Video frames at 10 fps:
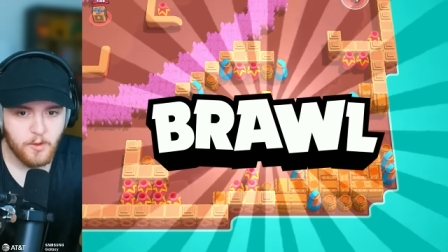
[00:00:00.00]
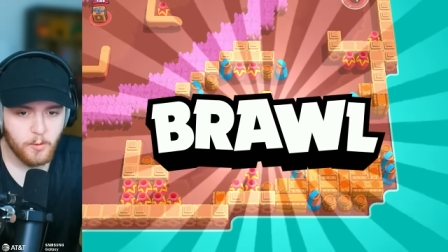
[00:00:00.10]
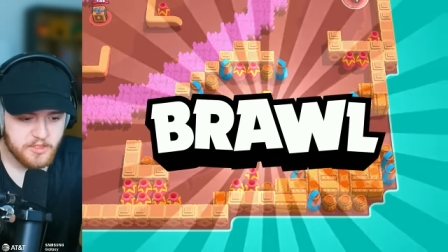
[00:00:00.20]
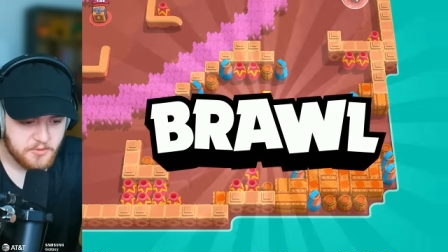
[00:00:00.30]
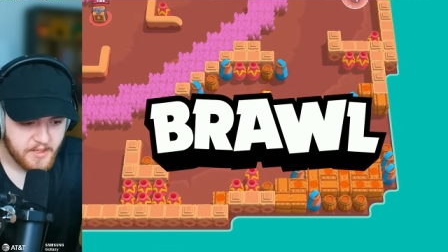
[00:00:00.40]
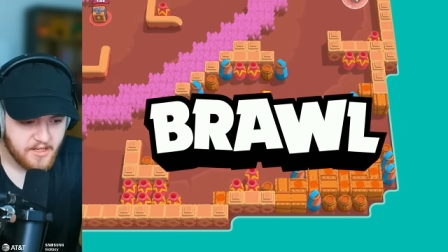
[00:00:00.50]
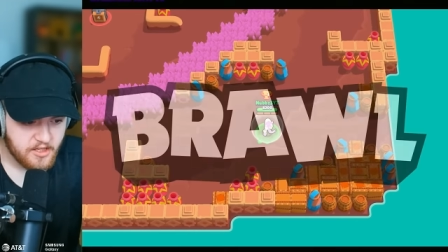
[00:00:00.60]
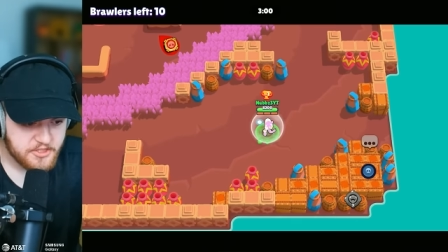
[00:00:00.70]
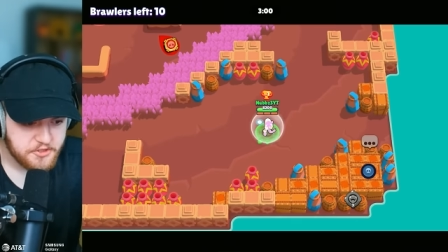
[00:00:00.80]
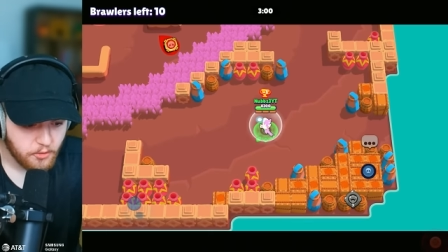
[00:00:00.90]
We are going to make
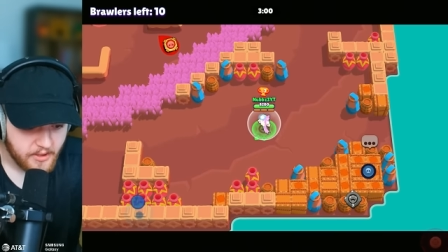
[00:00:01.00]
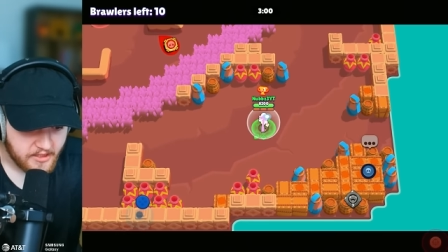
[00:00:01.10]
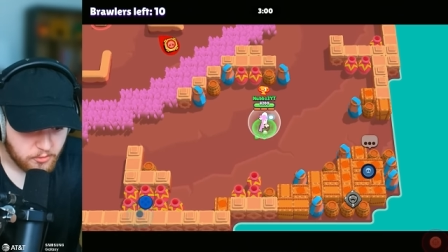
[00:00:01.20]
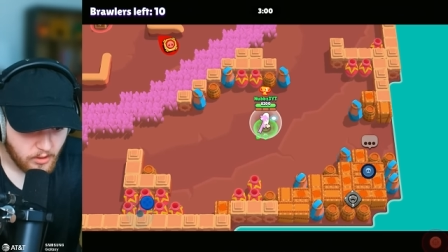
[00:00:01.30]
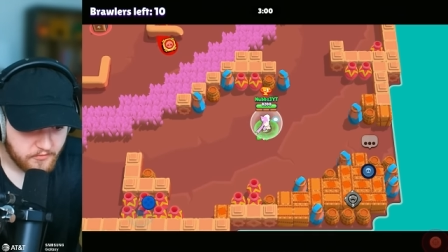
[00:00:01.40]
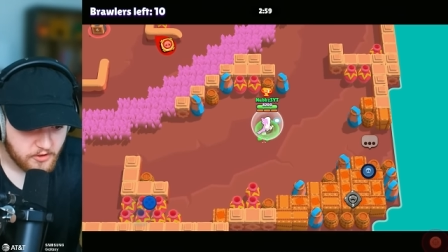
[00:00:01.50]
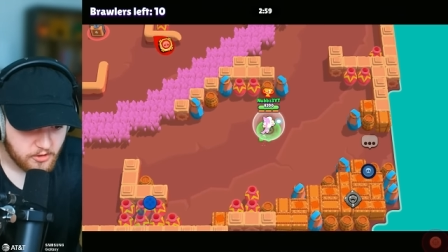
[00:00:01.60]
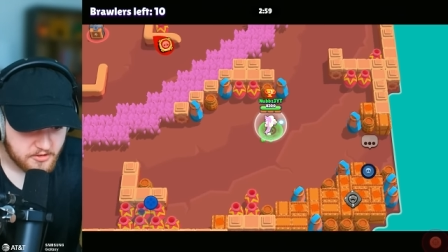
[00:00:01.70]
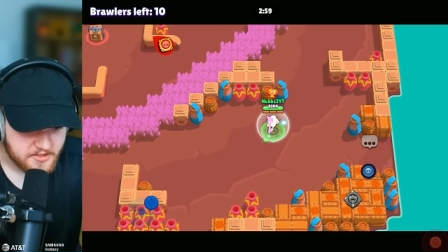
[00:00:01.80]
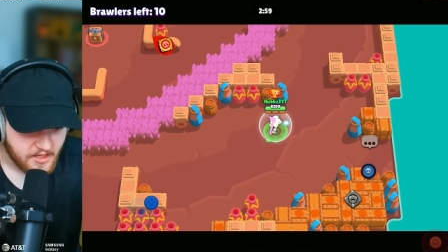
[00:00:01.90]
so many
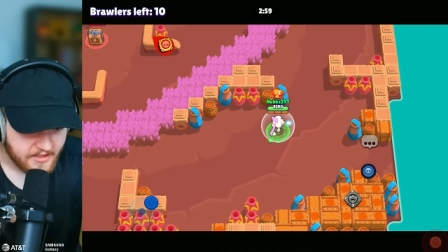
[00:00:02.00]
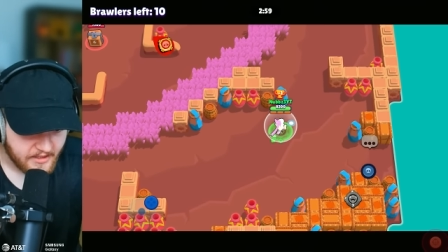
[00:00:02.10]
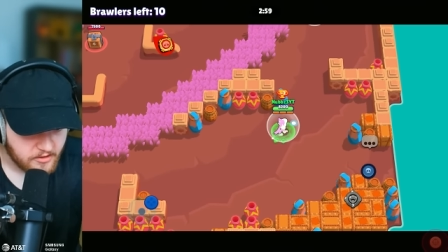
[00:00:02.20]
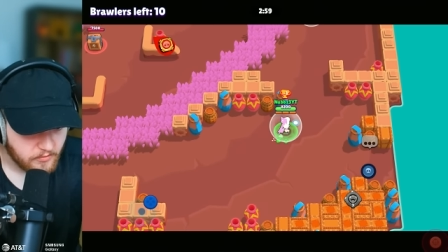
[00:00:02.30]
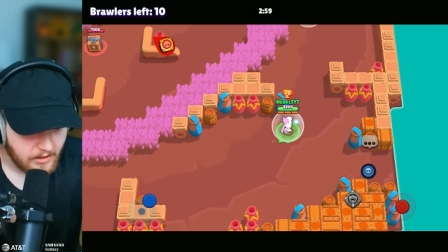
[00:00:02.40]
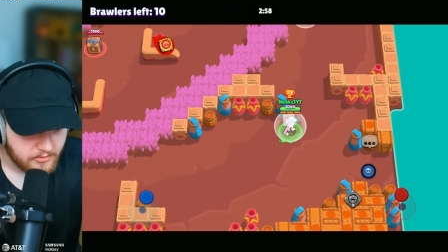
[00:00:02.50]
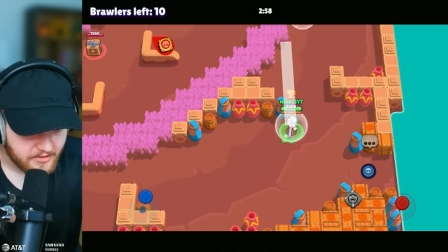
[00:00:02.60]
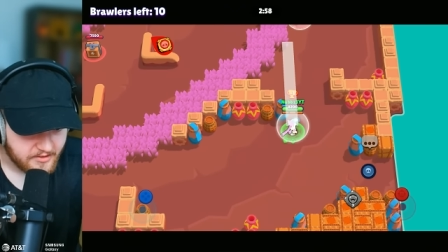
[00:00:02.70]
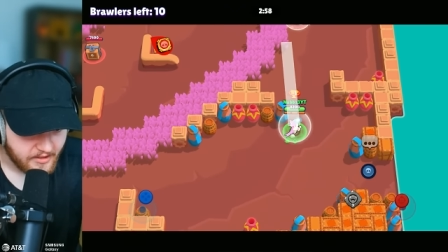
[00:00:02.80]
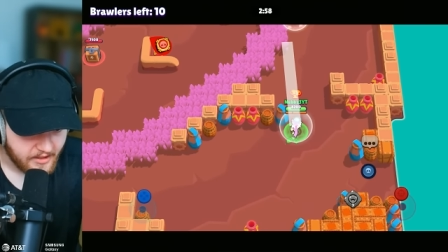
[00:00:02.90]
twelve-year-olds get
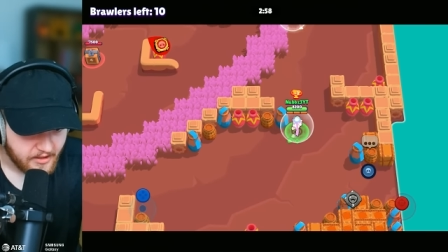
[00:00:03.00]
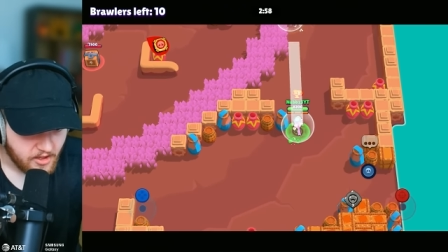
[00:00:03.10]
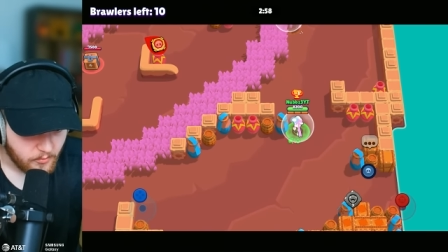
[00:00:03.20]
grounded today